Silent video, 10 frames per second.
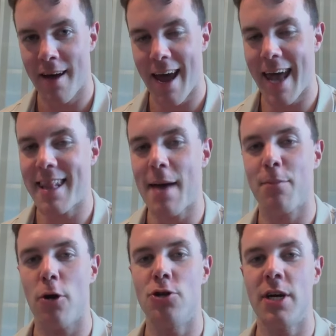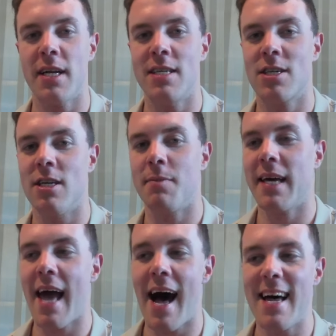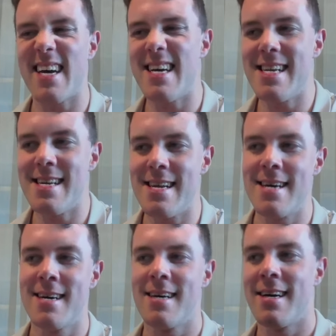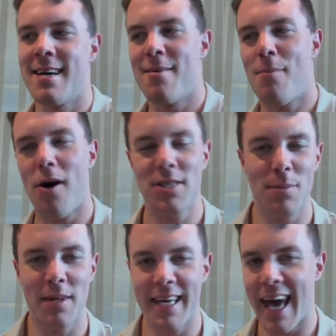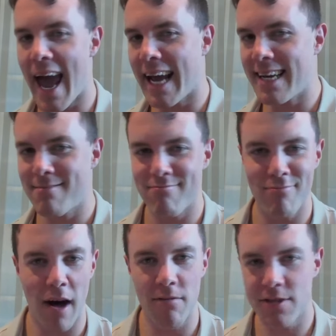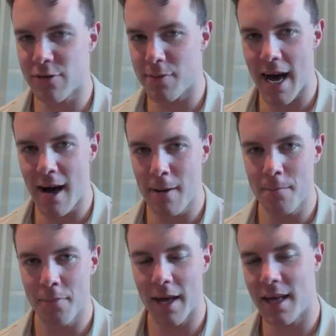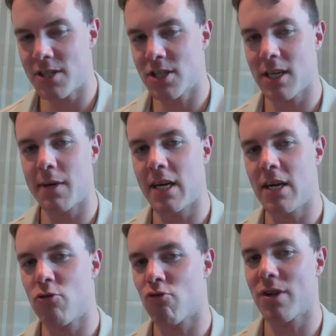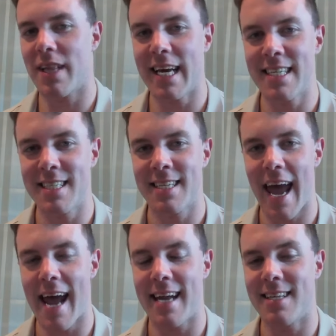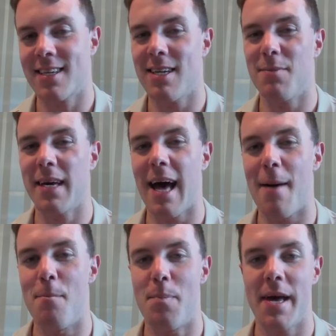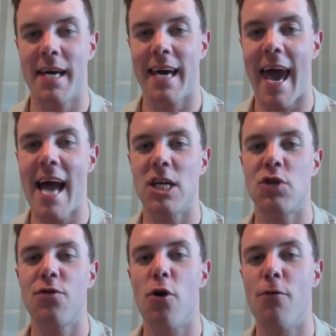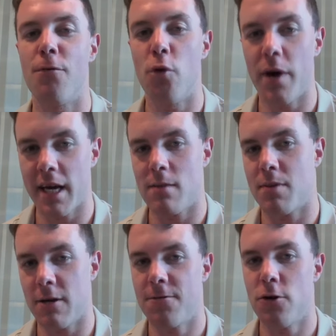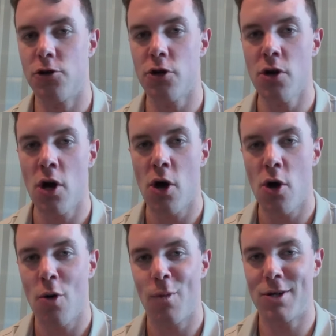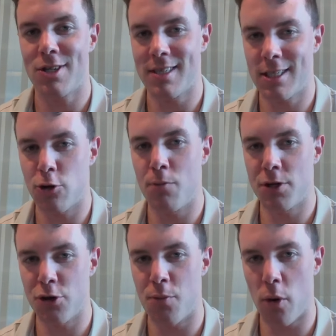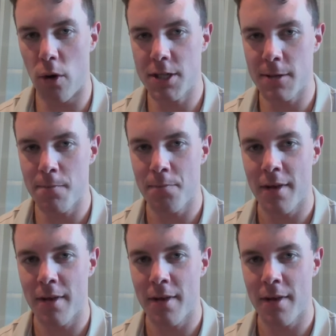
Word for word: and that project is going to be out in possibly eight months from now. It's going to be released, and it's going to be a big cash flow for E M P Fusion, which is super, super awesome.